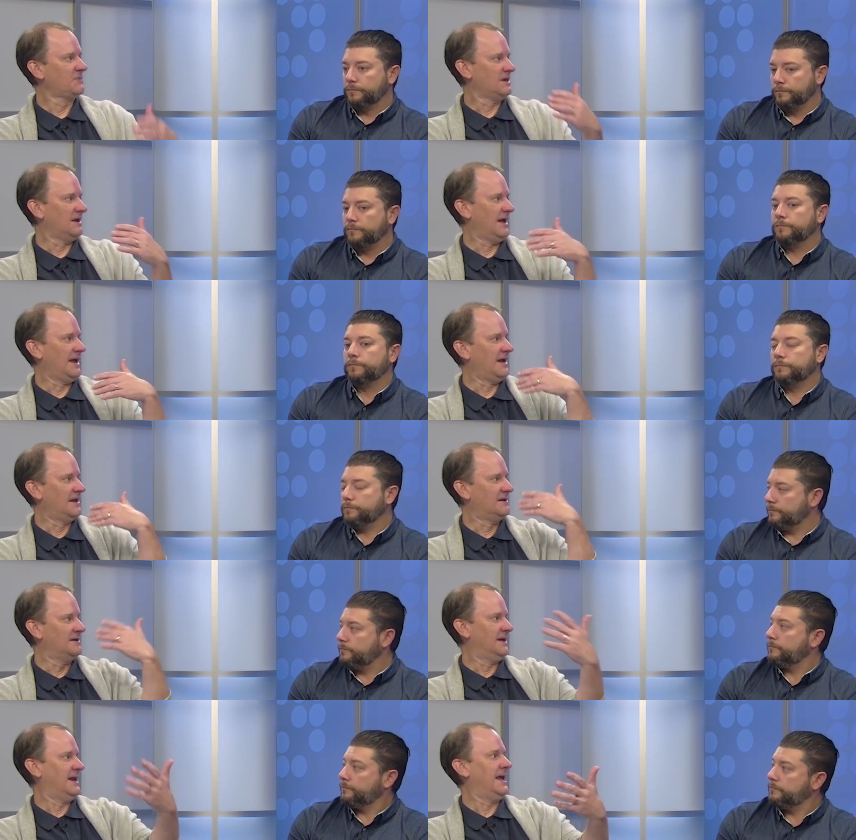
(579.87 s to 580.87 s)
Speaker 1: and
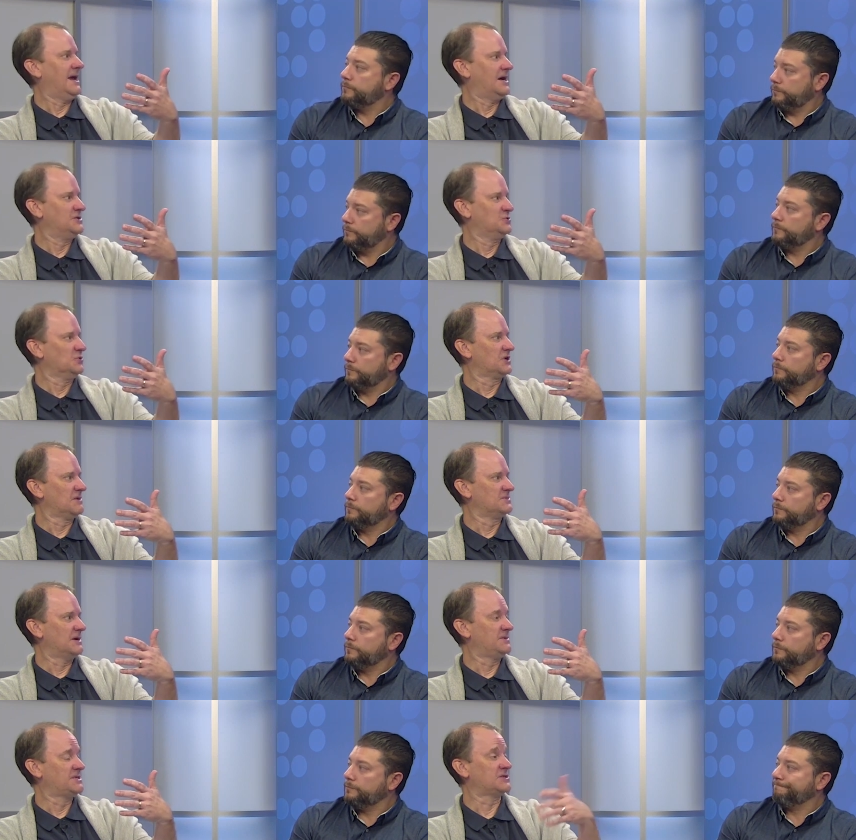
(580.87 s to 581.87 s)
an AI tool comes
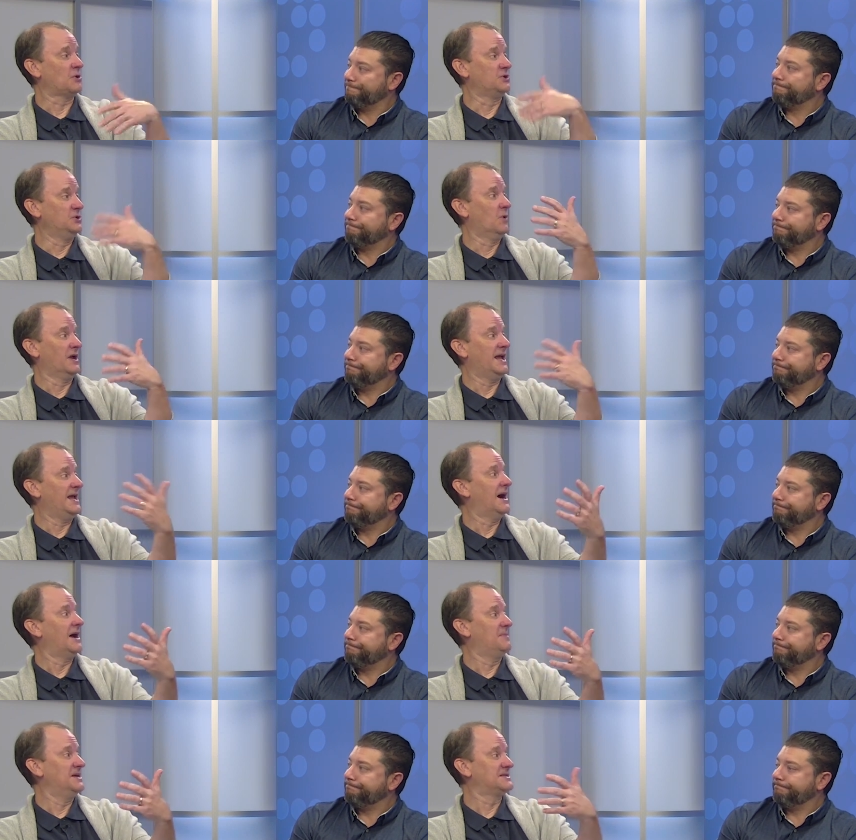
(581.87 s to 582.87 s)
up and says, "Oh, do you want
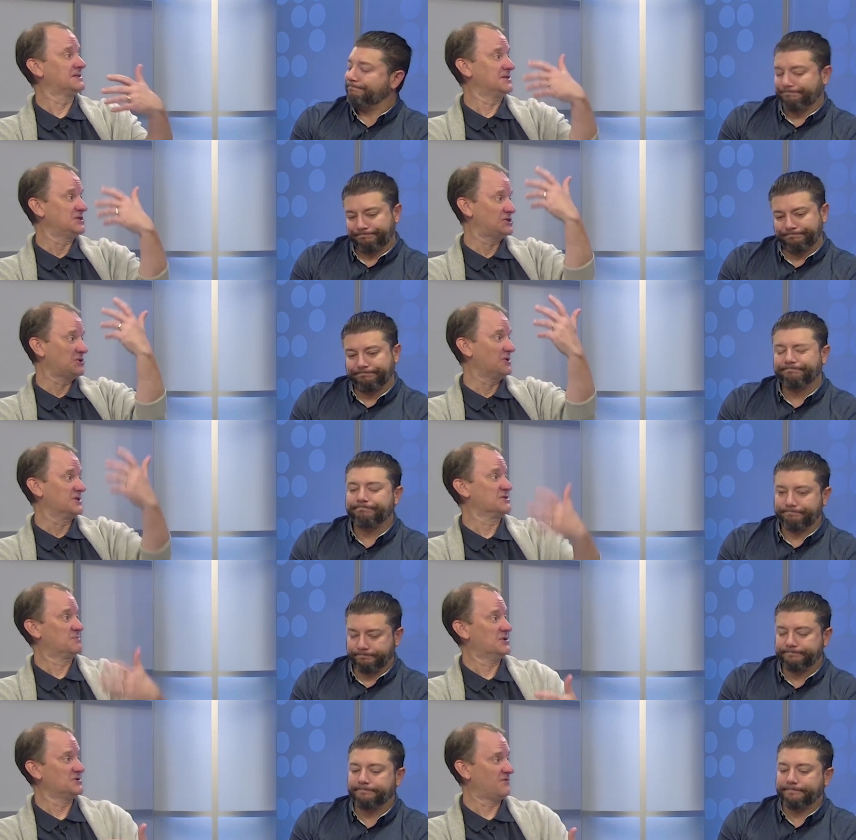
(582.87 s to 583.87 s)
AI basically to start this
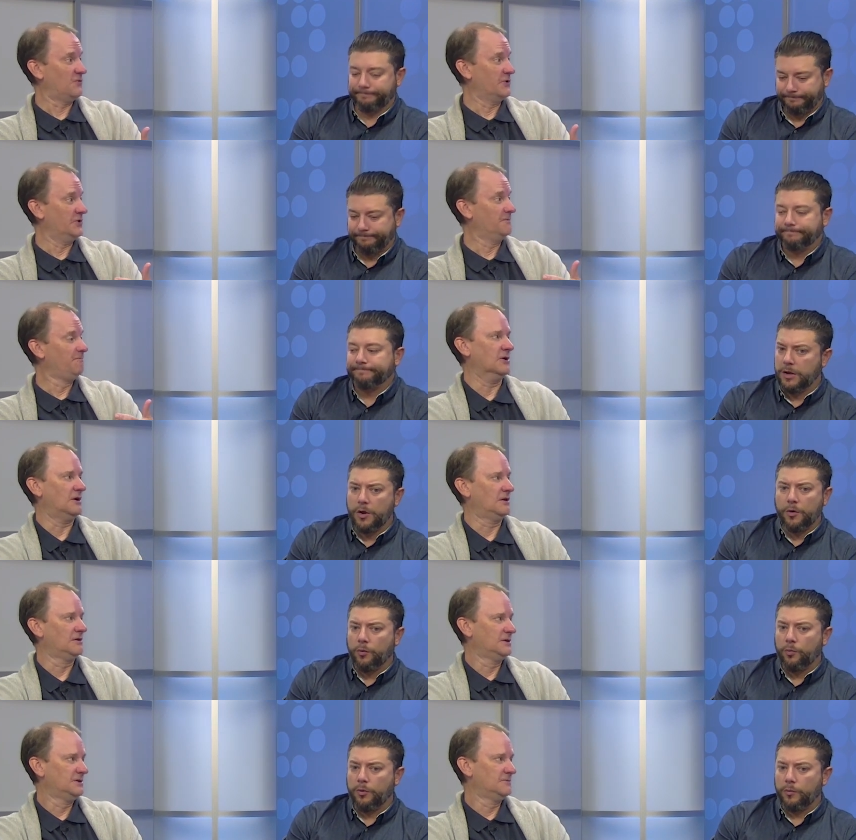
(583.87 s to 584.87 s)
post for you?"
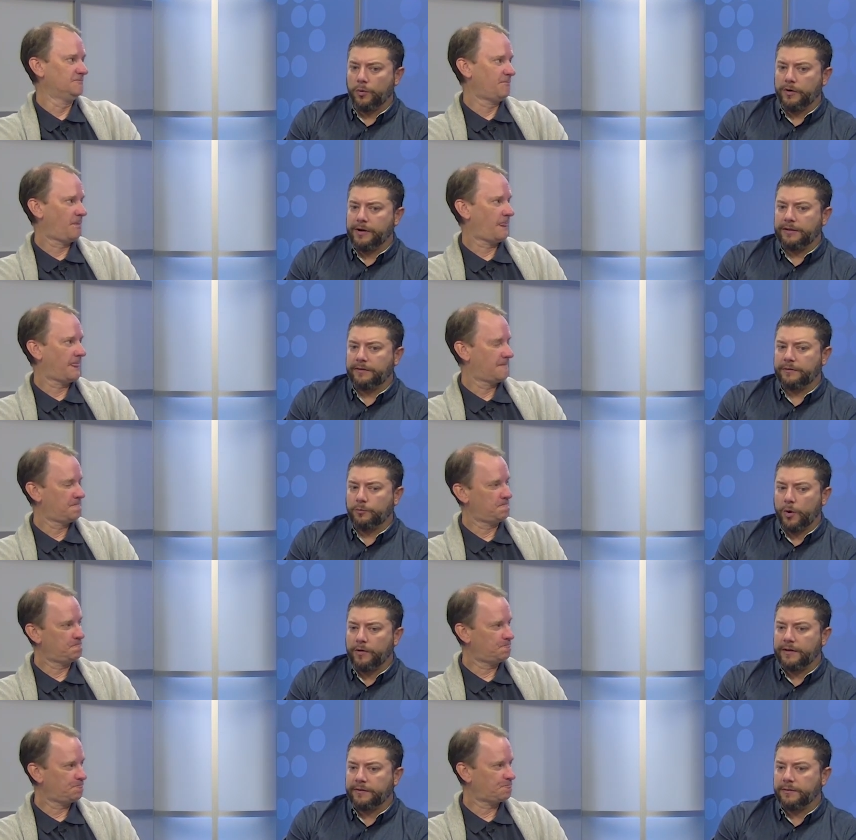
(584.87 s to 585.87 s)
We're
Speaker 2: at
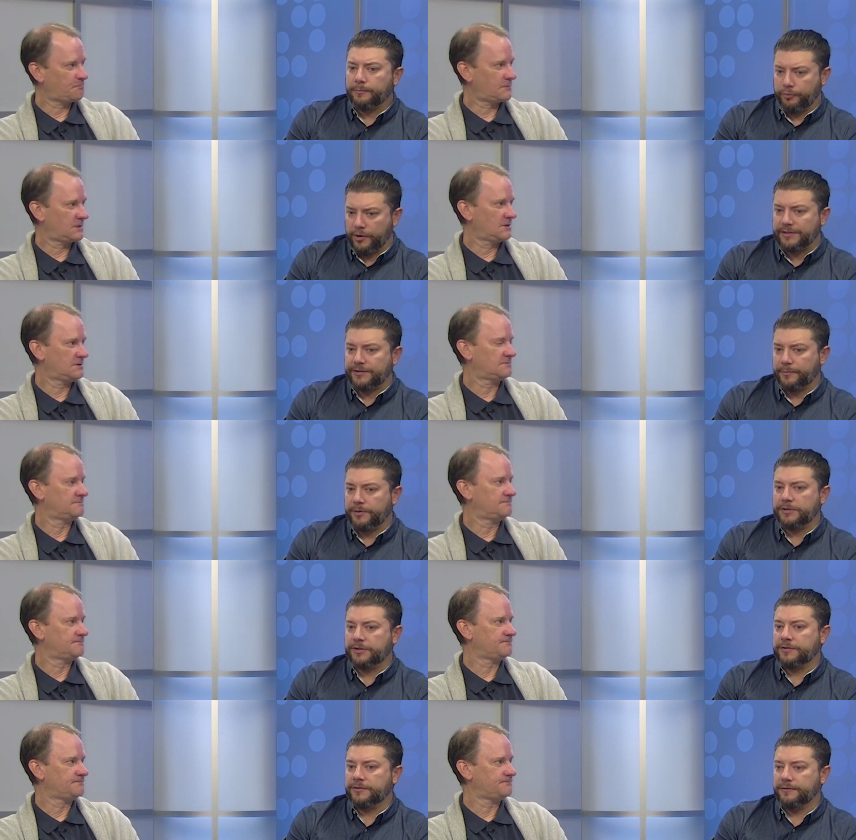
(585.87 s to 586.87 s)
we're at the
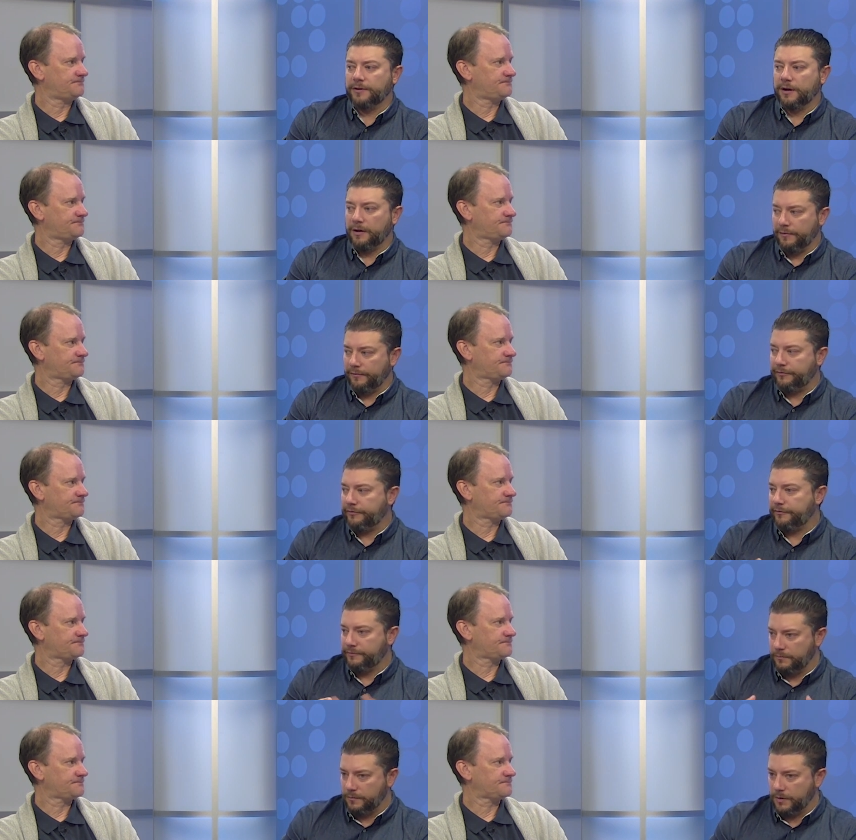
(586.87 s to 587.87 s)
precipice of
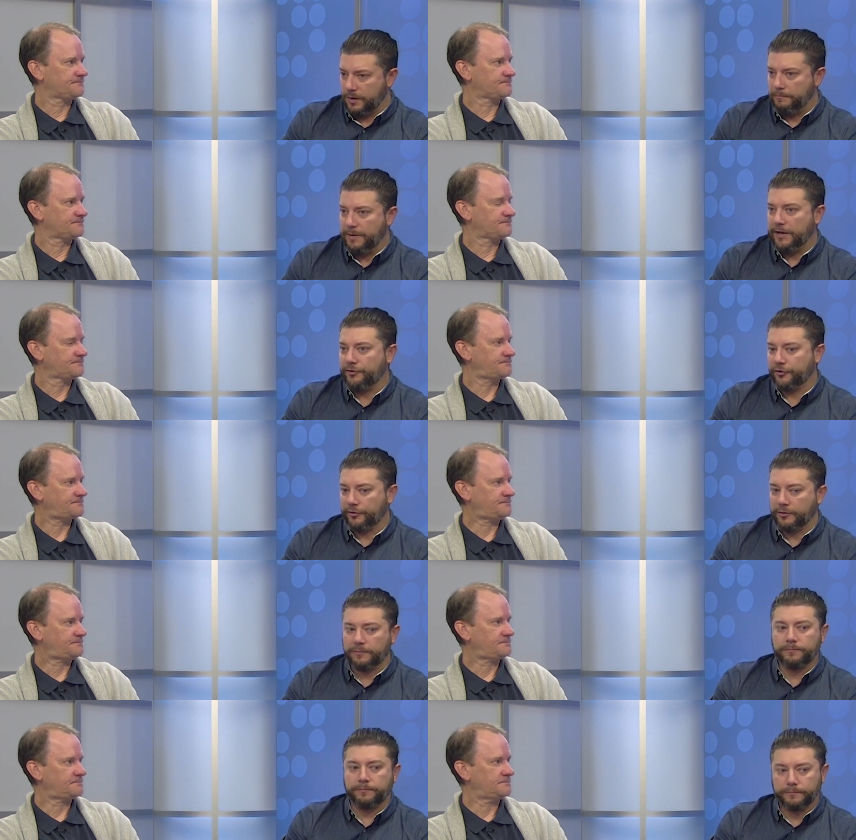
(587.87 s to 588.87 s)
a
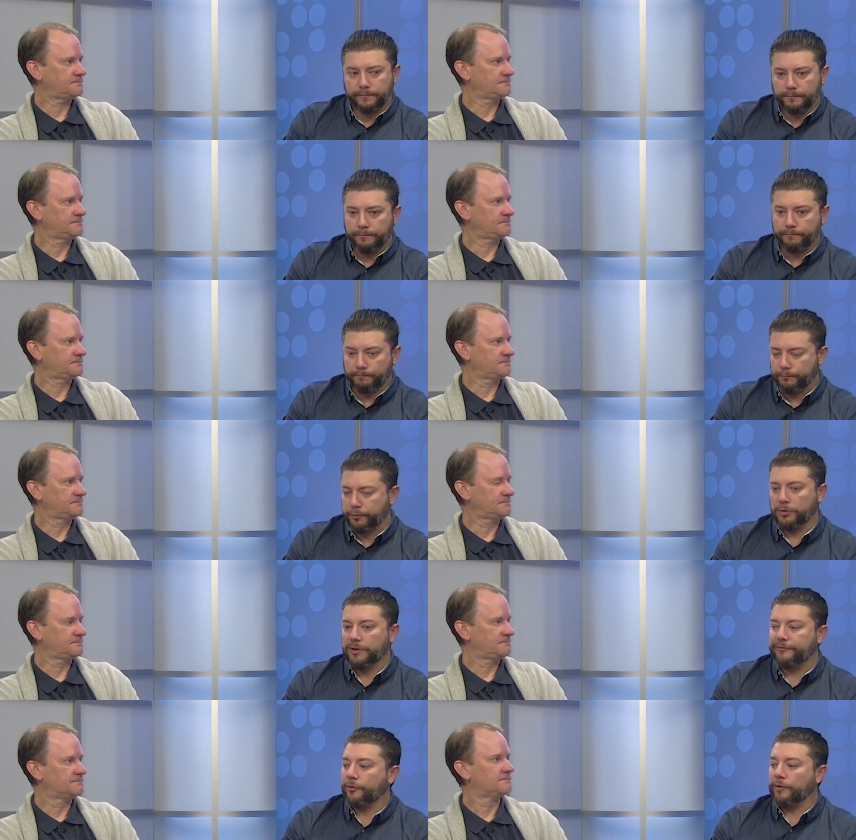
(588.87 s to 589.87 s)
major
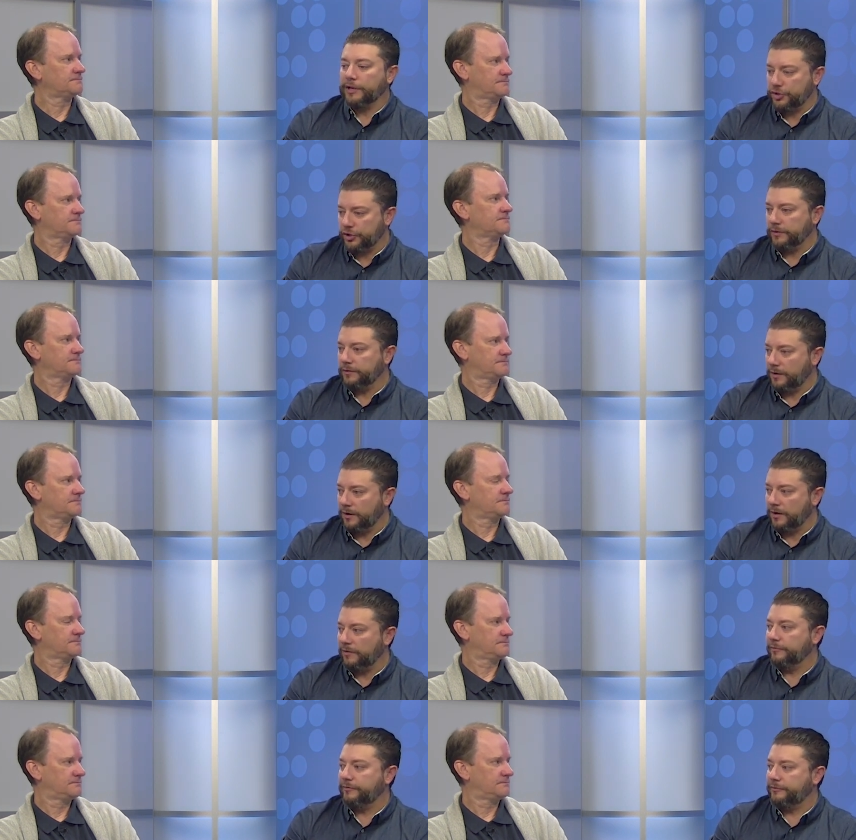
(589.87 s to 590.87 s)
proliferation
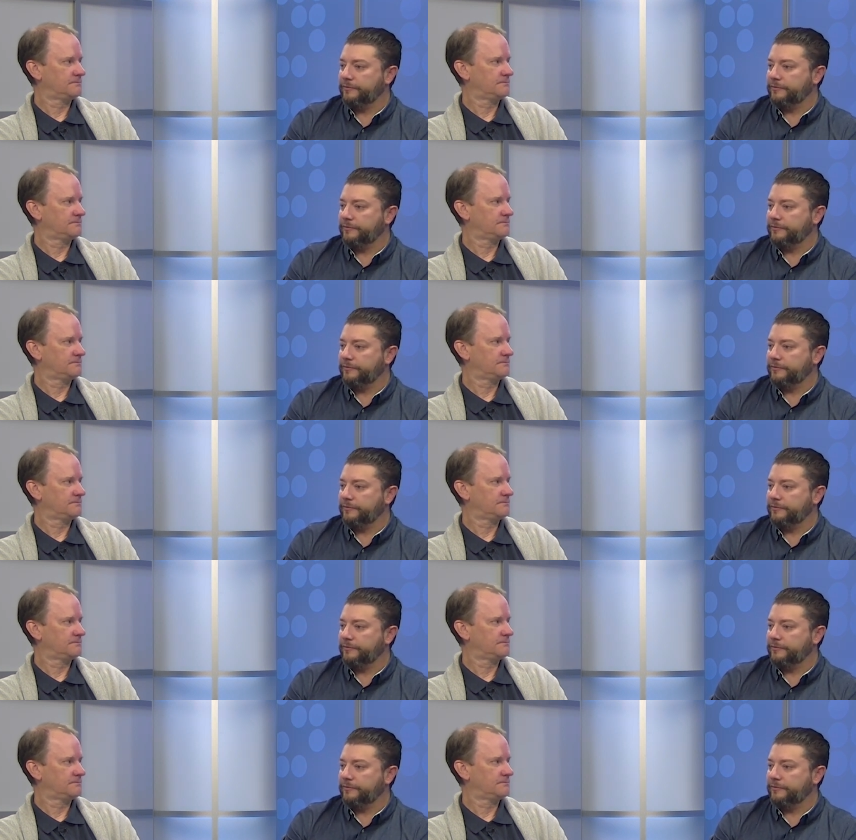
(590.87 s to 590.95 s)
of